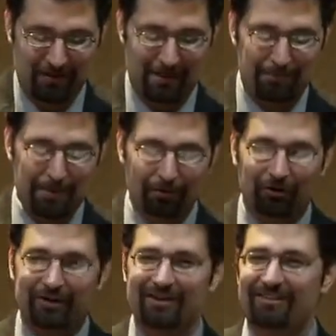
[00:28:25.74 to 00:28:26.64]
And people
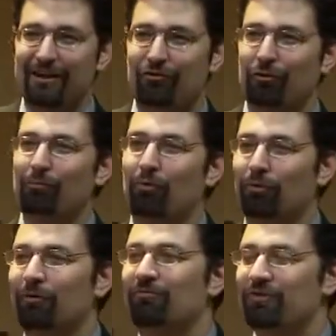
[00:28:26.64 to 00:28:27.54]
aren't going to take your
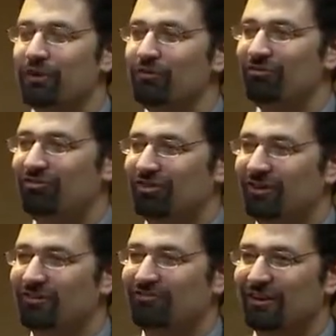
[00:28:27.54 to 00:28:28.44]
moral views
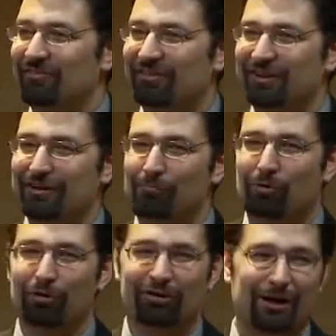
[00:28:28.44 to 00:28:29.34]
seriously if they think your
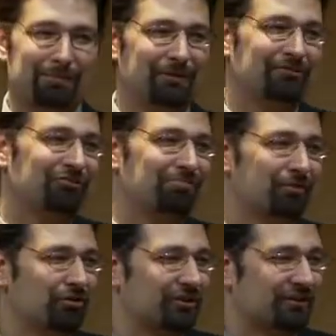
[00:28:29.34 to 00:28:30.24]
moral compass is
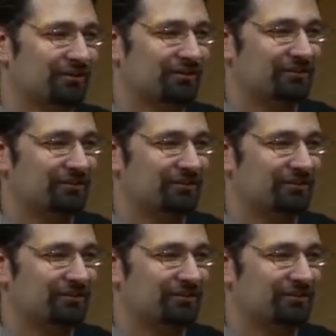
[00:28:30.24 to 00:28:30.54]
broken.